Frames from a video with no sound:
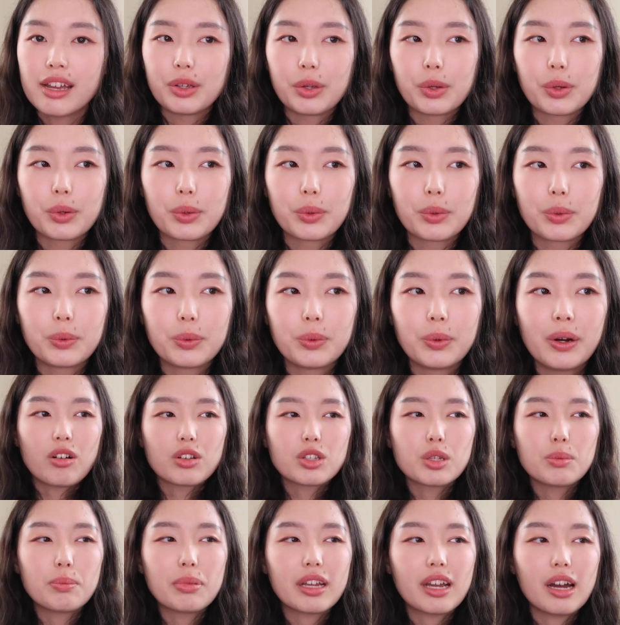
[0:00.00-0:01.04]
You
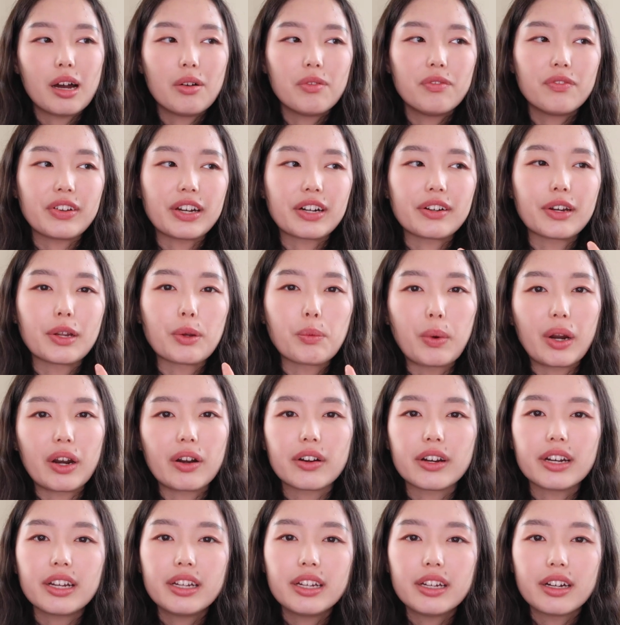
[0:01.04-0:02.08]
also become very
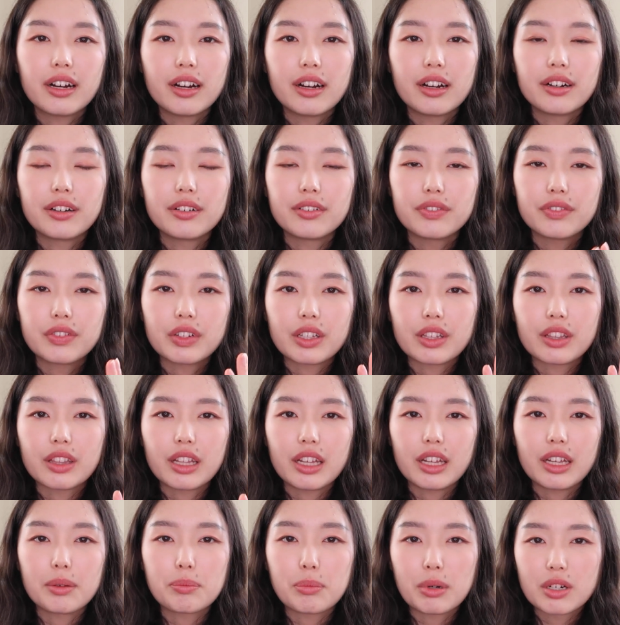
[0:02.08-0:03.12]
wary of
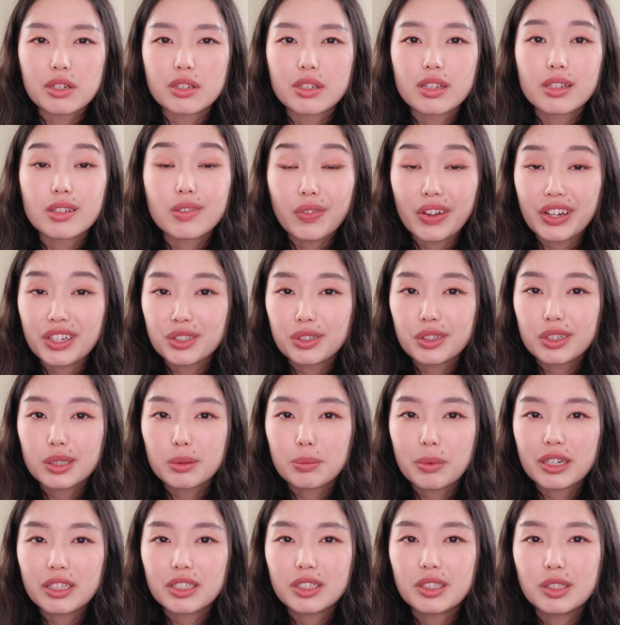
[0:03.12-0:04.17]
the person's facial
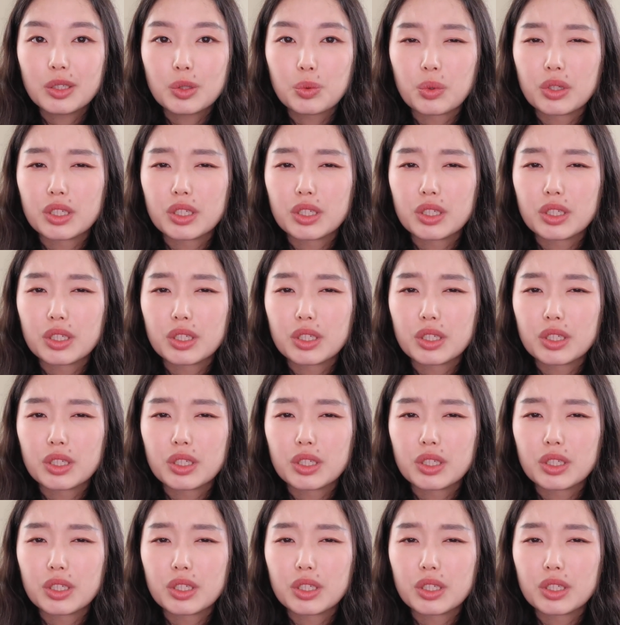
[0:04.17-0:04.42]
expressions,